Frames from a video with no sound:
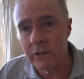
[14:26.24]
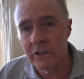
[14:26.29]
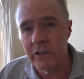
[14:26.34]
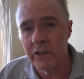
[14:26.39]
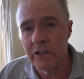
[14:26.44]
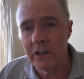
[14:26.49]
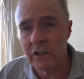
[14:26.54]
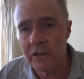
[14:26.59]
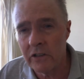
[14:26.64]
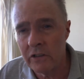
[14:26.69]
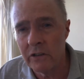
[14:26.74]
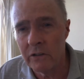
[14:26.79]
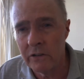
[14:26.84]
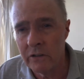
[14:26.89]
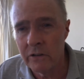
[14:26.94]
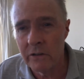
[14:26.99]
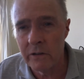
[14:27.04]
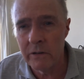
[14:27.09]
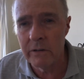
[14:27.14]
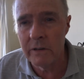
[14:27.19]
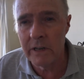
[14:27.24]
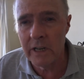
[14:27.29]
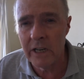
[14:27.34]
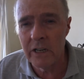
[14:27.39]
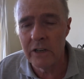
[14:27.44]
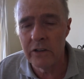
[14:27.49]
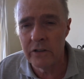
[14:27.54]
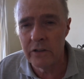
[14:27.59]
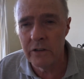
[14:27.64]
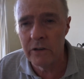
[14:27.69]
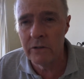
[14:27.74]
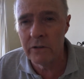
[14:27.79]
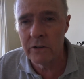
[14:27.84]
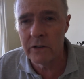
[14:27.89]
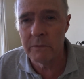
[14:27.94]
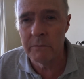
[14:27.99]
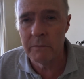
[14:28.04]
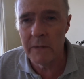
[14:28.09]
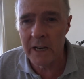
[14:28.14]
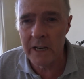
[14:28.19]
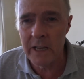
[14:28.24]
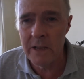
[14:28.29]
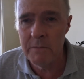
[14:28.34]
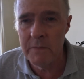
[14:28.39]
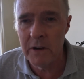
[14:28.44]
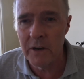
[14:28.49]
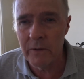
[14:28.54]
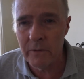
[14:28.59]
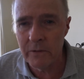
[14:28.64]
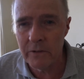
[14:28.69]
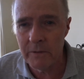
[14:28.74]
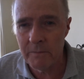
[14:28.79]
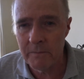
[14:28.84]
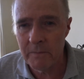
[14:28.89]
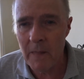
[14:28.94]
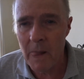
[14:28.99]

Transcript: suggest you do is use a money belt.